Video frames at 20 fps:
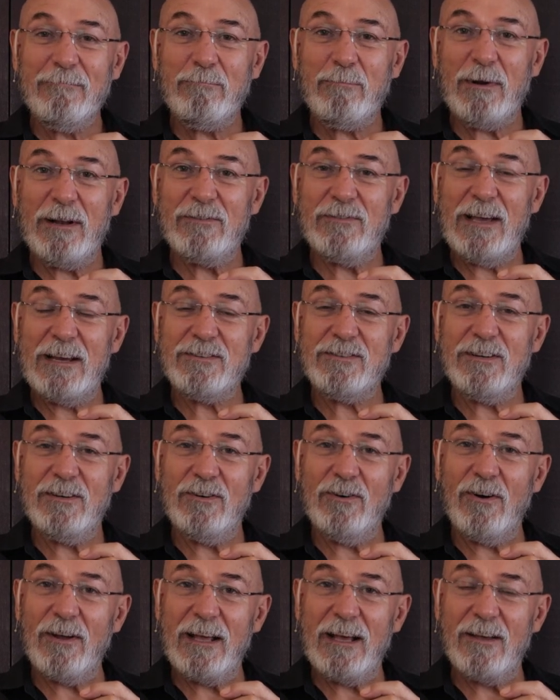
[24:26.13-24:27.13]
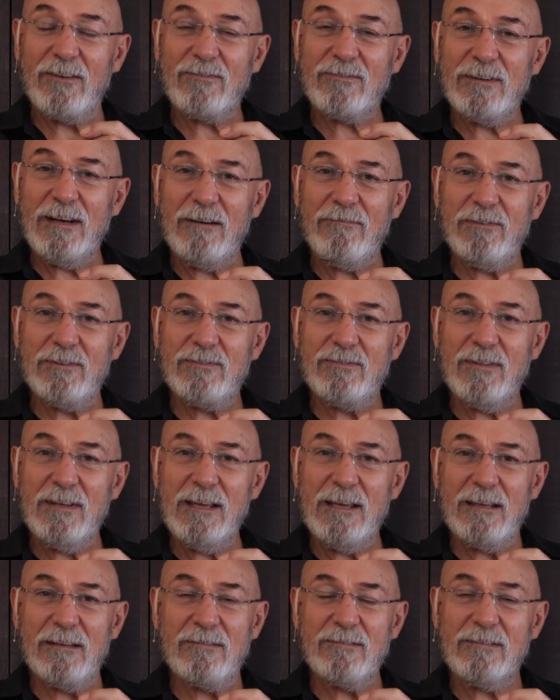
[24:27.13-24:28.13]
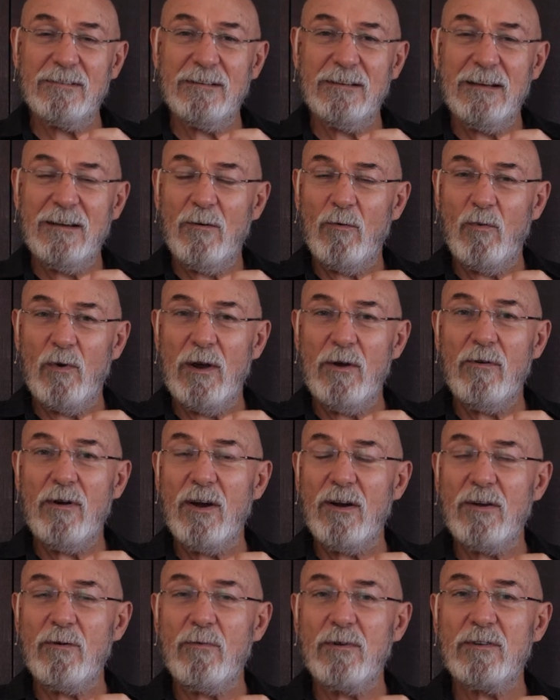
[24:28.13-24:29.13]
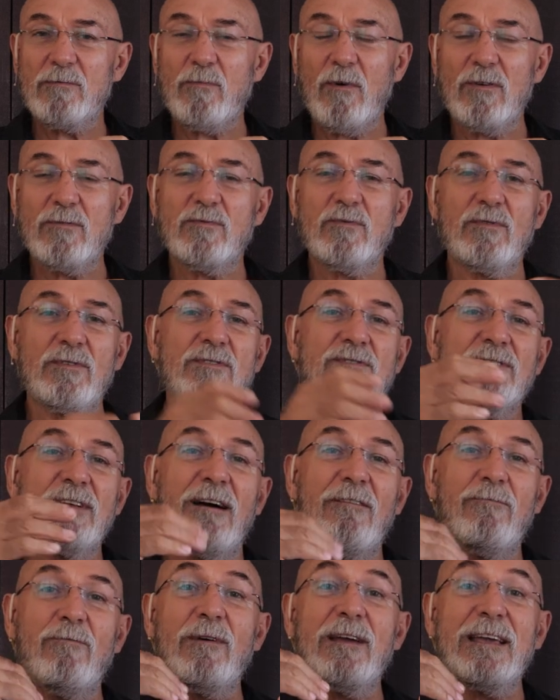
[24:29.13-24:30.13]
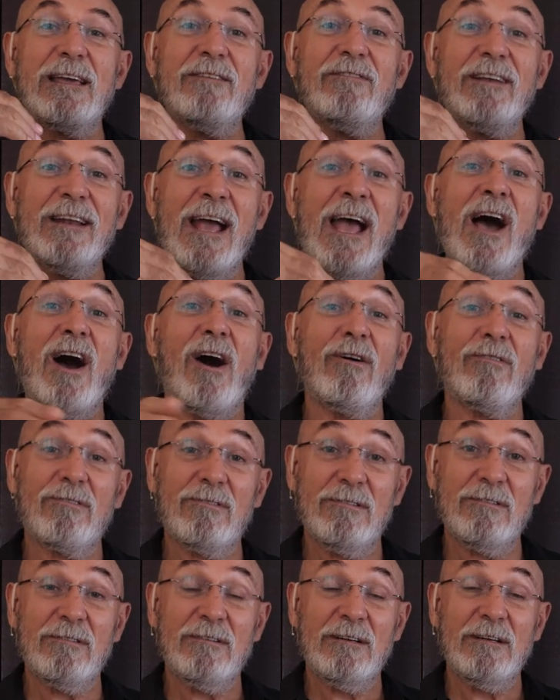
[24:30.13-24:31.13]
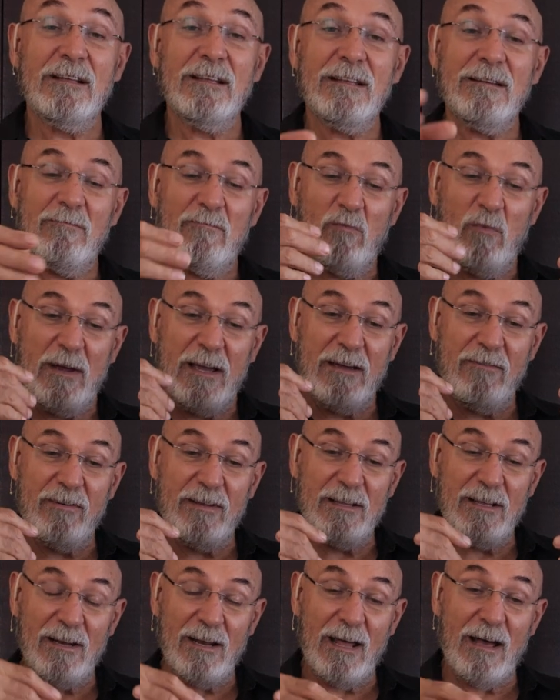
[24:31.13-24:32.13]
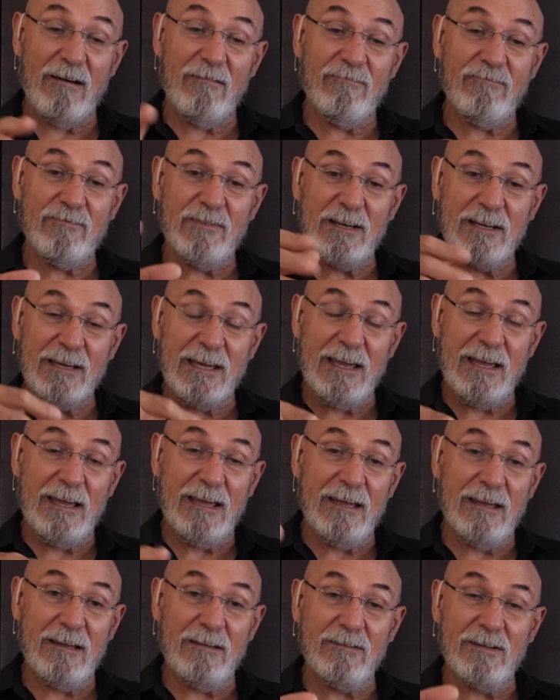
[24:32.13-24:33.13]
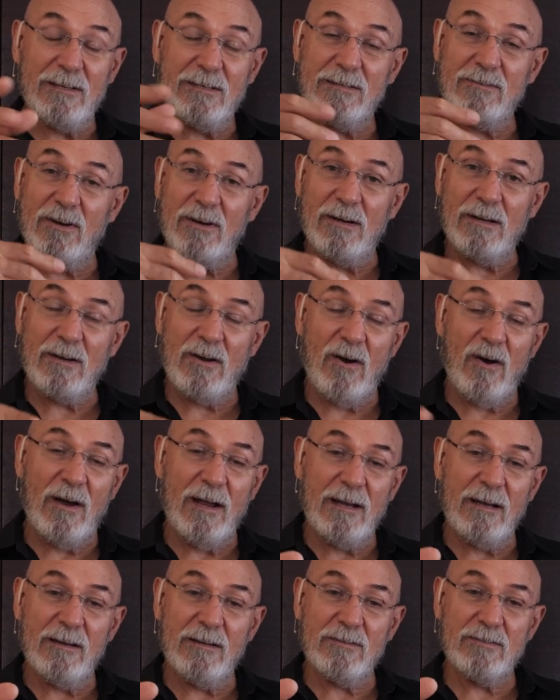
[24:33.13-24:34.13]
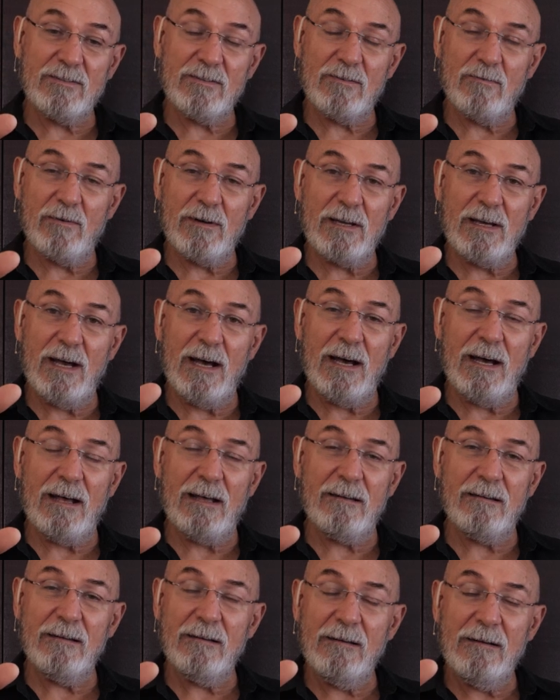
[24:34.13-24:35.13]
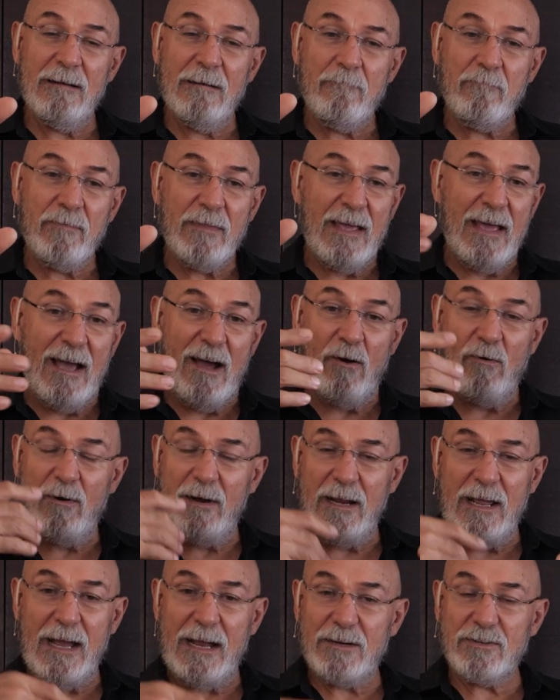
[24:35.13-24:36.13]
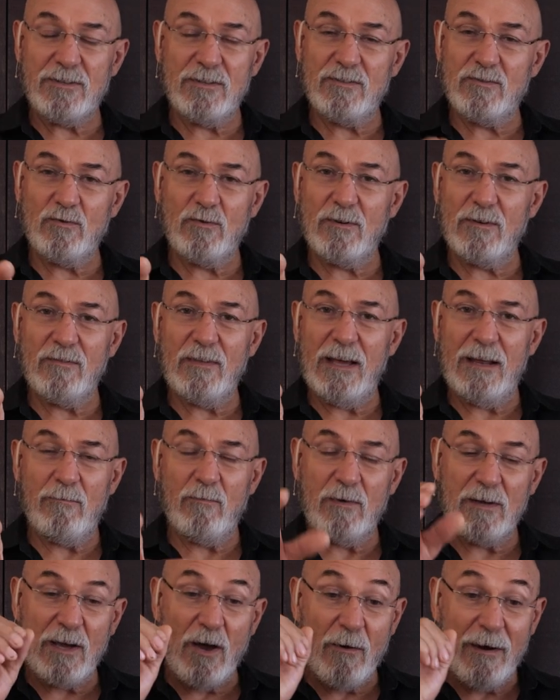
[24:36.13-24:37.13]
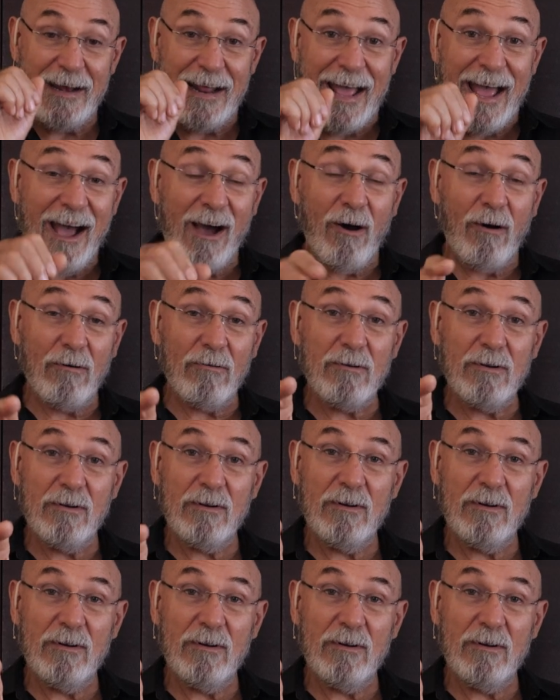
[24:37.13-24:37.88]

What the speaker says: but it's actually not our stuff, it's theirs. We're only responsible for the stuff we're giving out. we're giving the love, the care, the kindness, the regard, our reactions, all of that going out